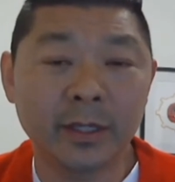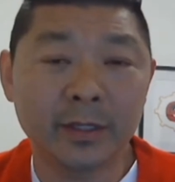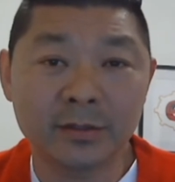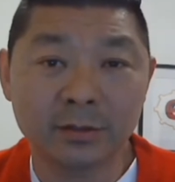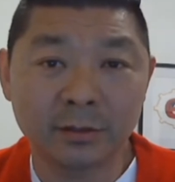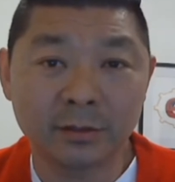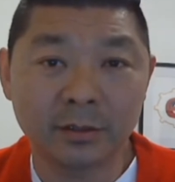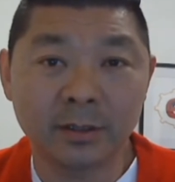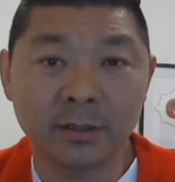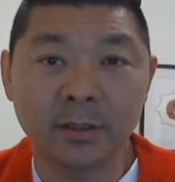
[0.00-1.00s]
Depends
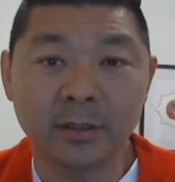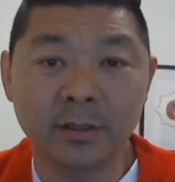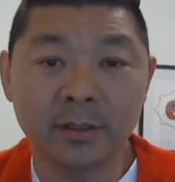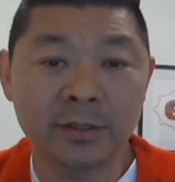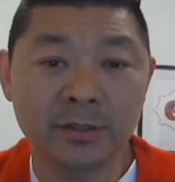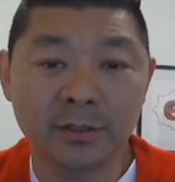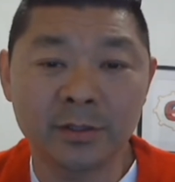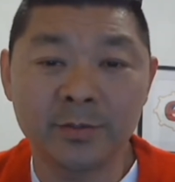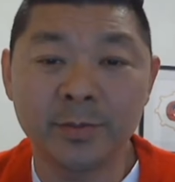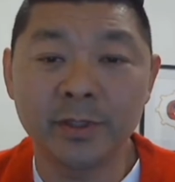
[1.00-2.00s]
on each
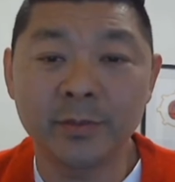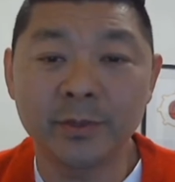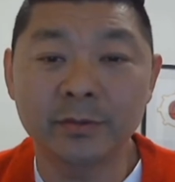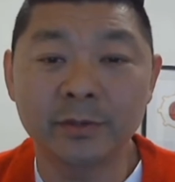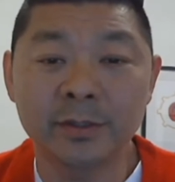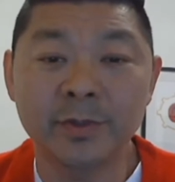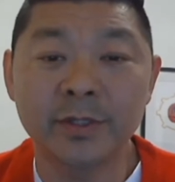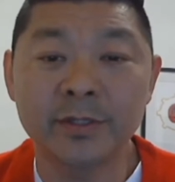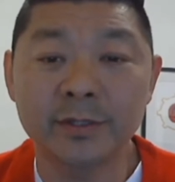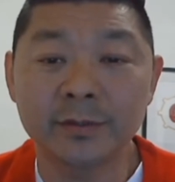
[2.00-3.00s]

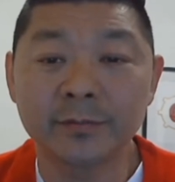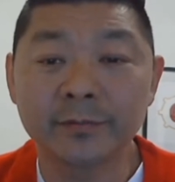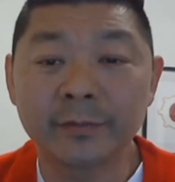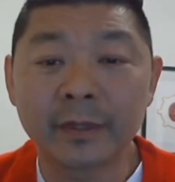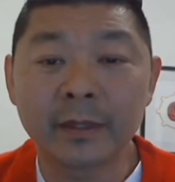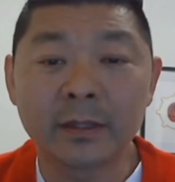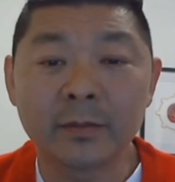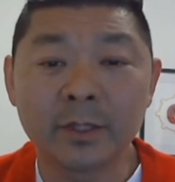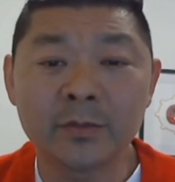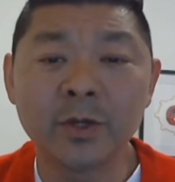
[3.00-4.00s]
person.
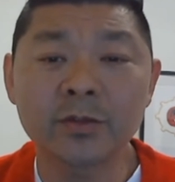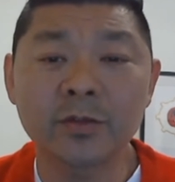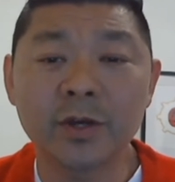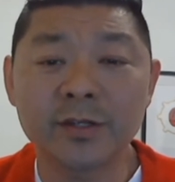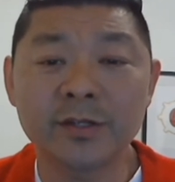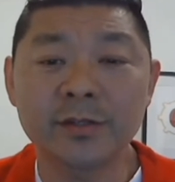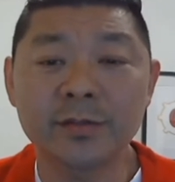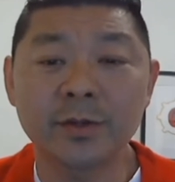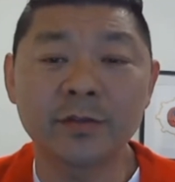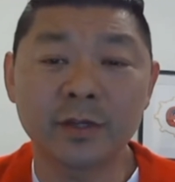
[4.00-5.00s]
But most
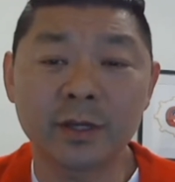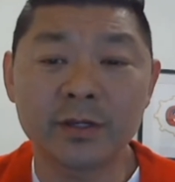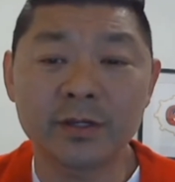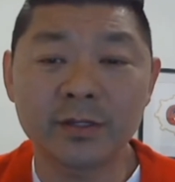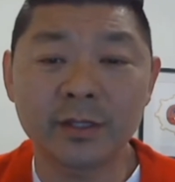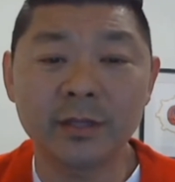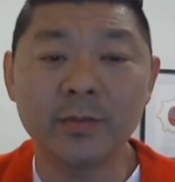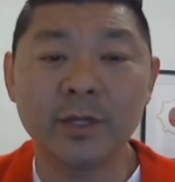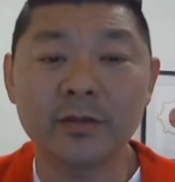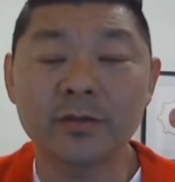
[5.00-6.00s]
the questions
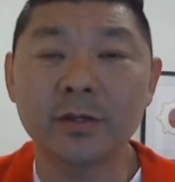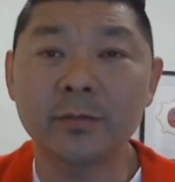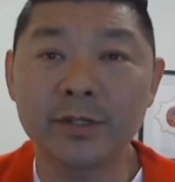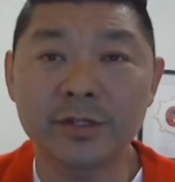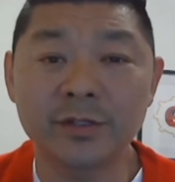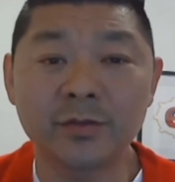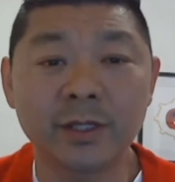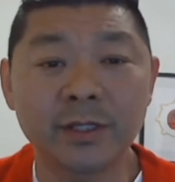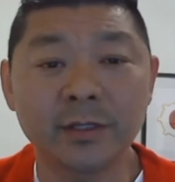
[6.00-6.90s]
can be answered by just